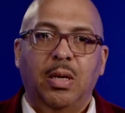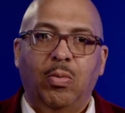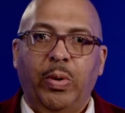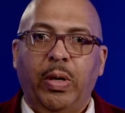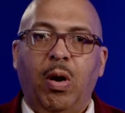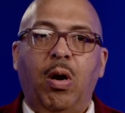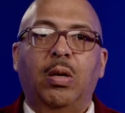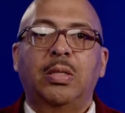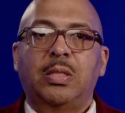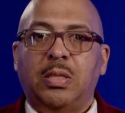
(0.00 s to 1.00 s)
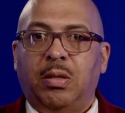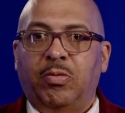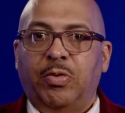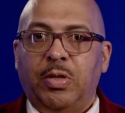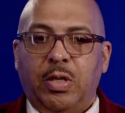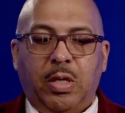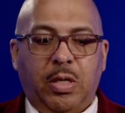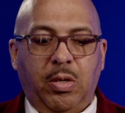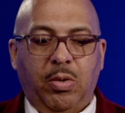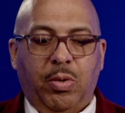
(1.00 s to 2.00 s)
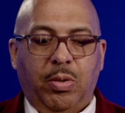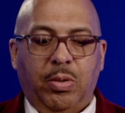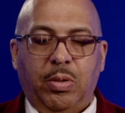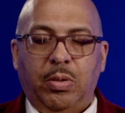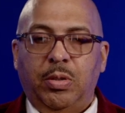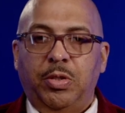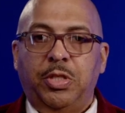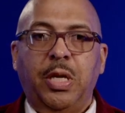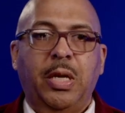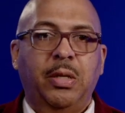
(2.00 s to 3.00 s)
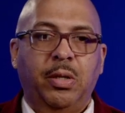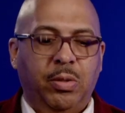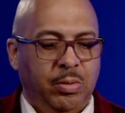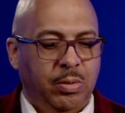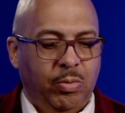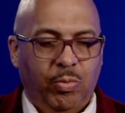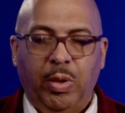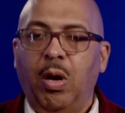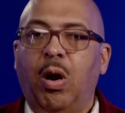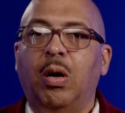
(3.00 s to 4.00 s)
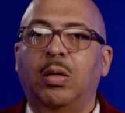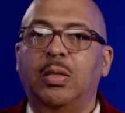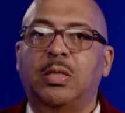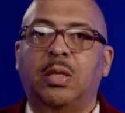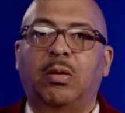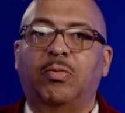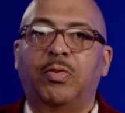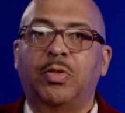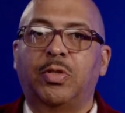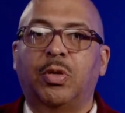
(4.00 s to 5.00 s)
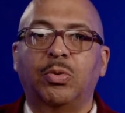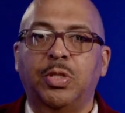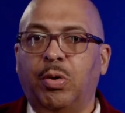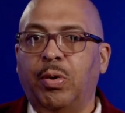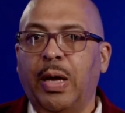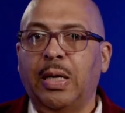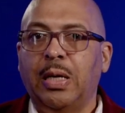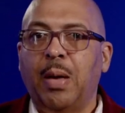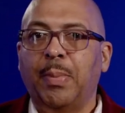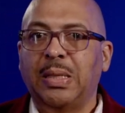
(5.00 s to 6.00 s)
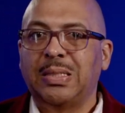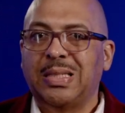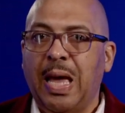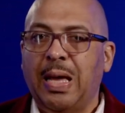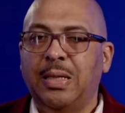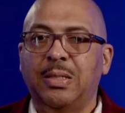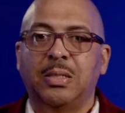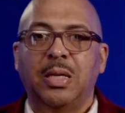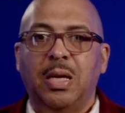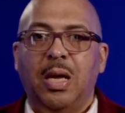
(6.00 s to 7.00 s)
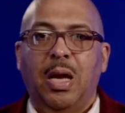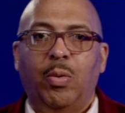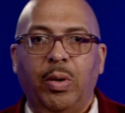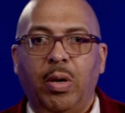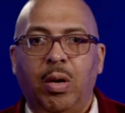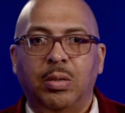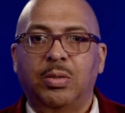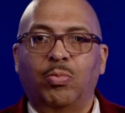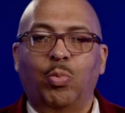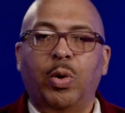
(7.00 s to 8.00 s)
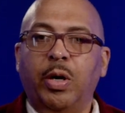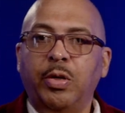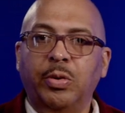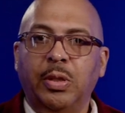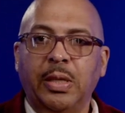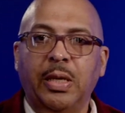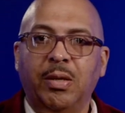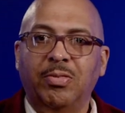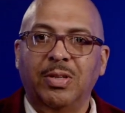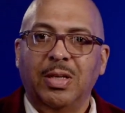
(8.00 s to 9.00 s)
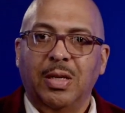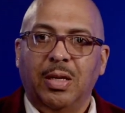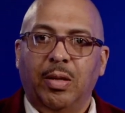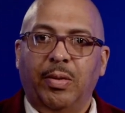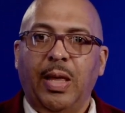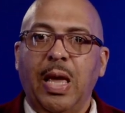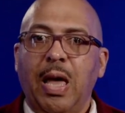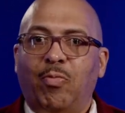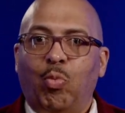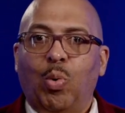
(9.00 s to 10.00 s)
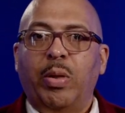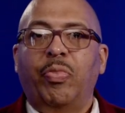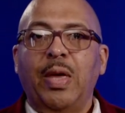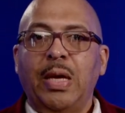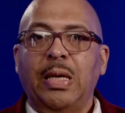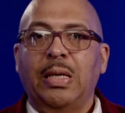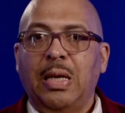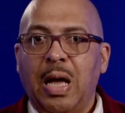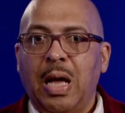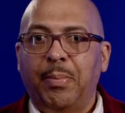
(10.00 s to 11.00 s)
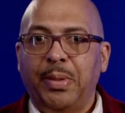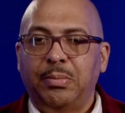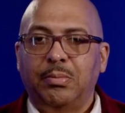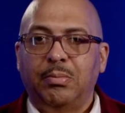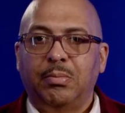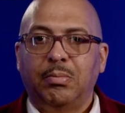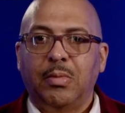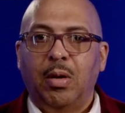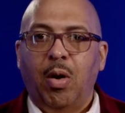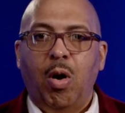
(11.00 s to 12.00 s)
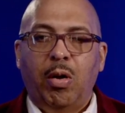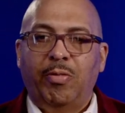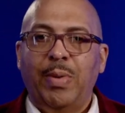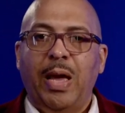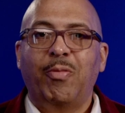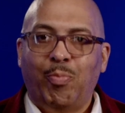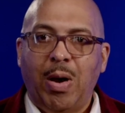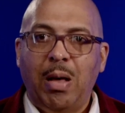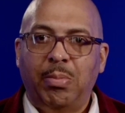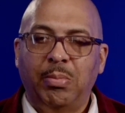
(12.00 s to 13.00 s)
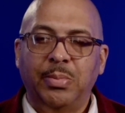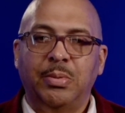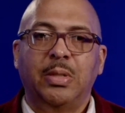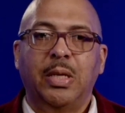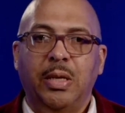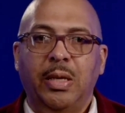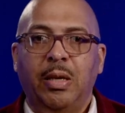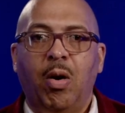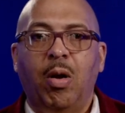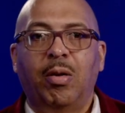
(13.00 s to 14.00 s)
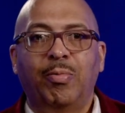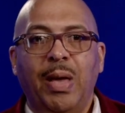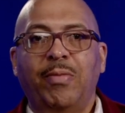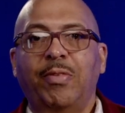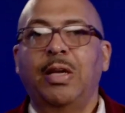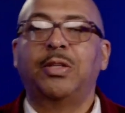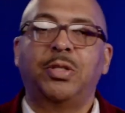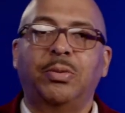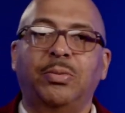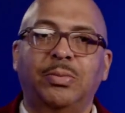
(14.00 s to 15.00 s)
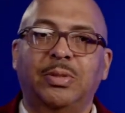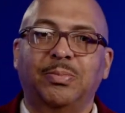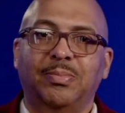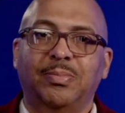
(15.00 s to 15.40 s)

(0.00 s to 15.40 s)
Regardless of your gender, regardless of your socioeconomic status, regardless of where you live, they have one thing in common. All of them have problems and all of them have issues.